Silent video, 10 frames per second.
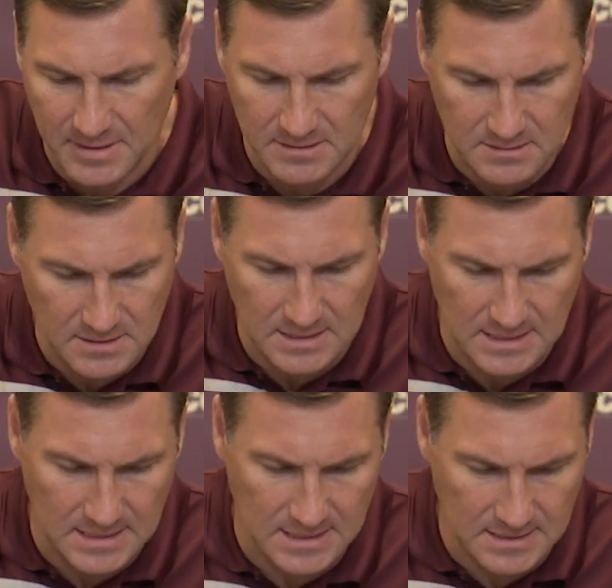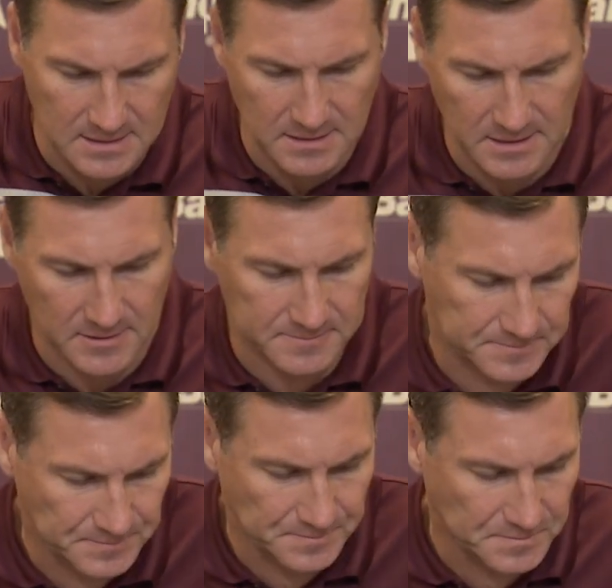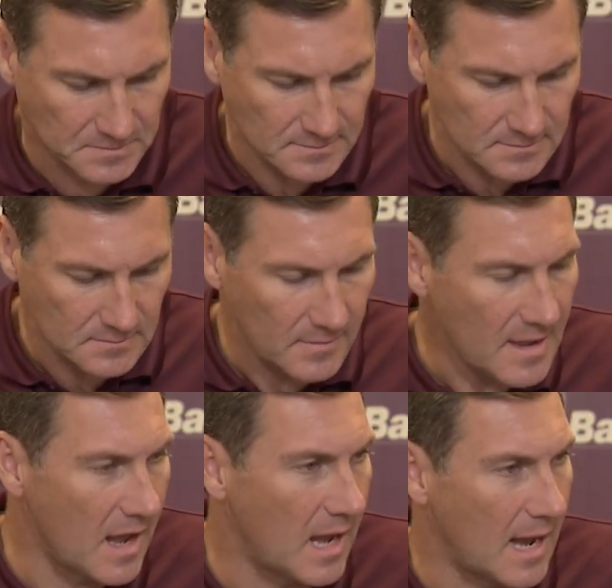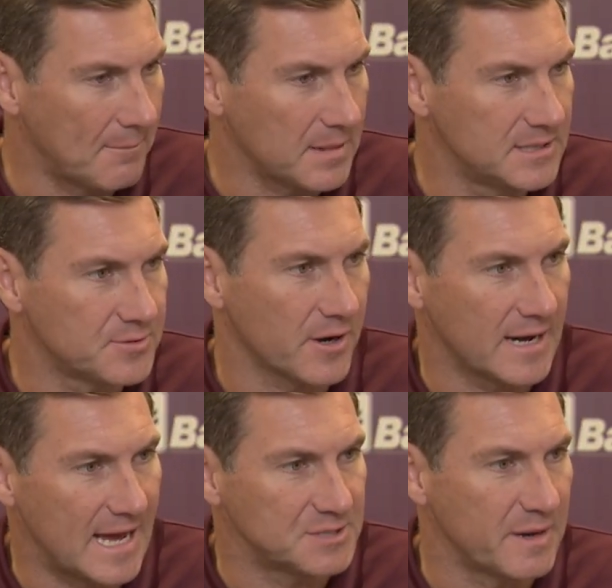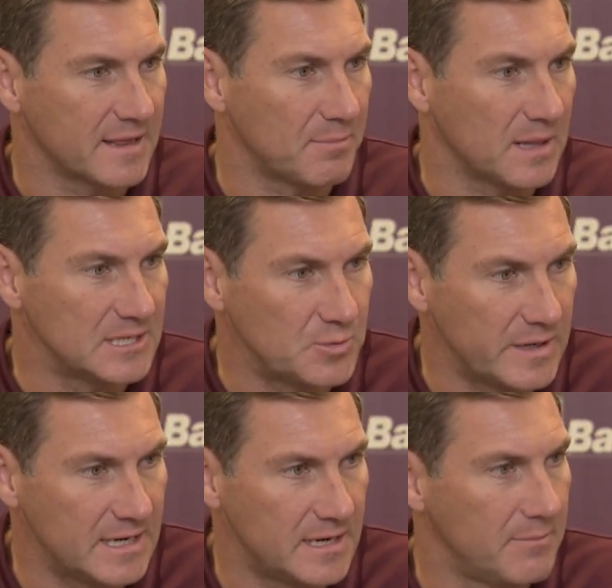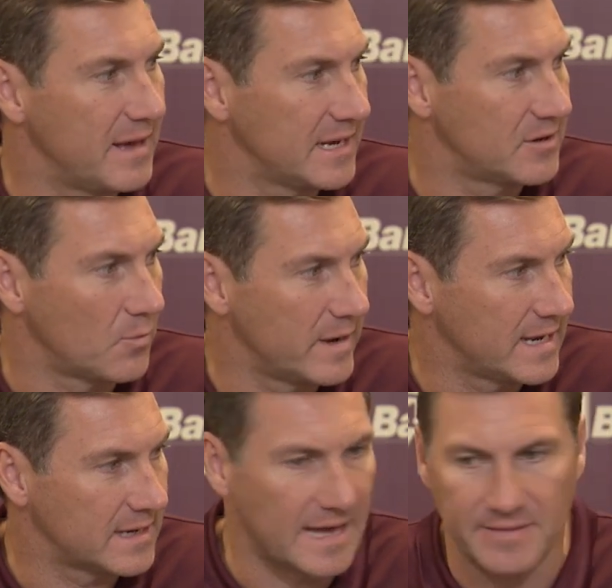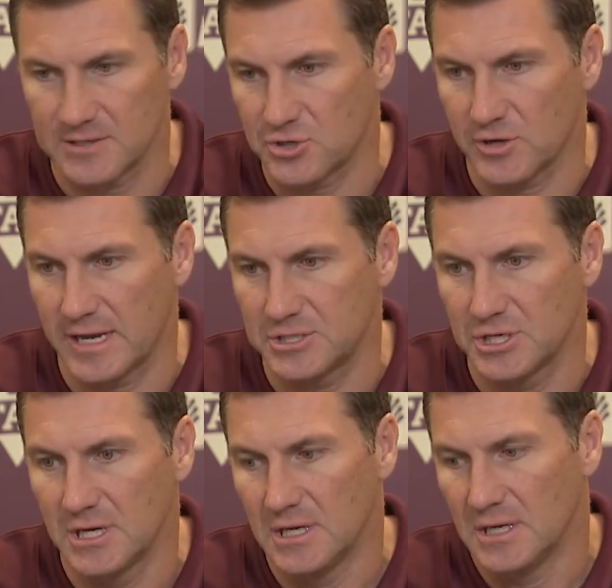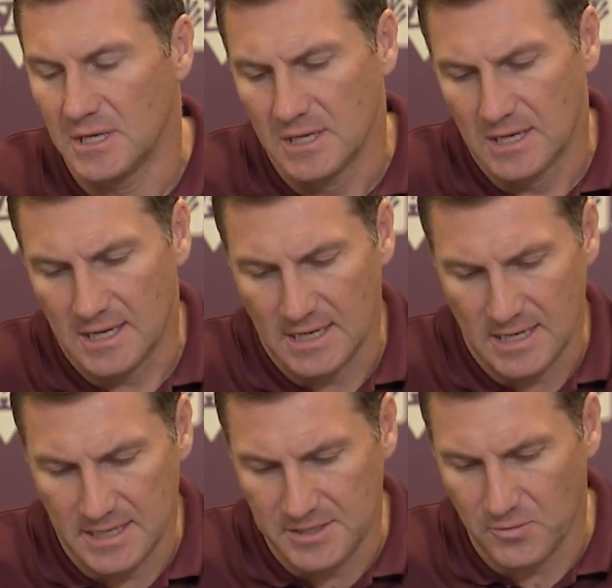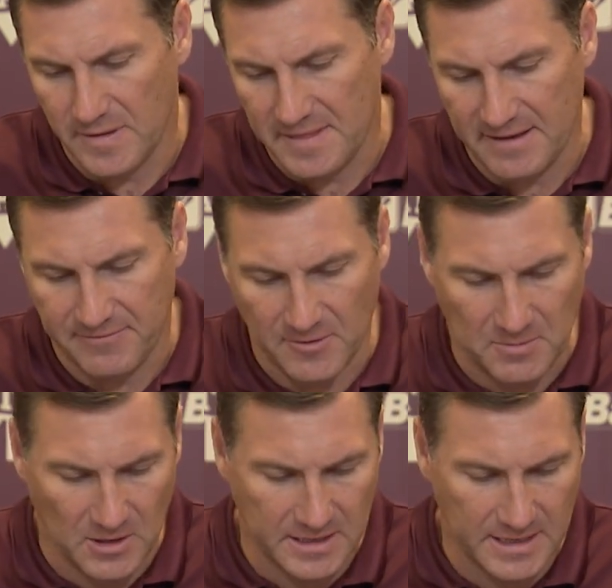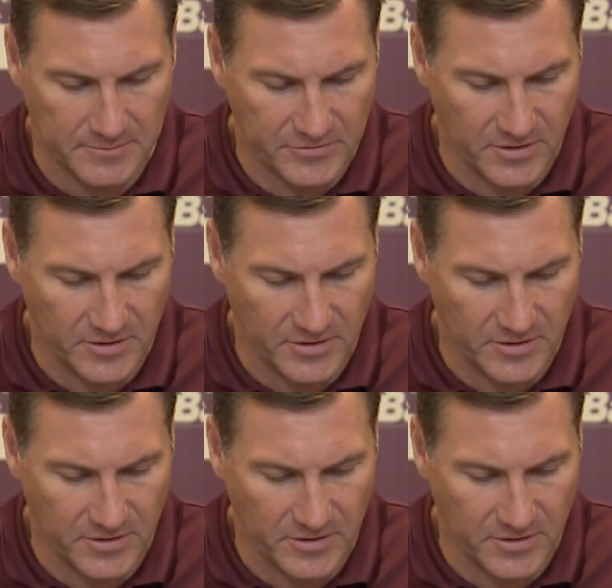But, you know, I'm pleased with our guys making the plays we needed to make to win down the stretch, to win that football game.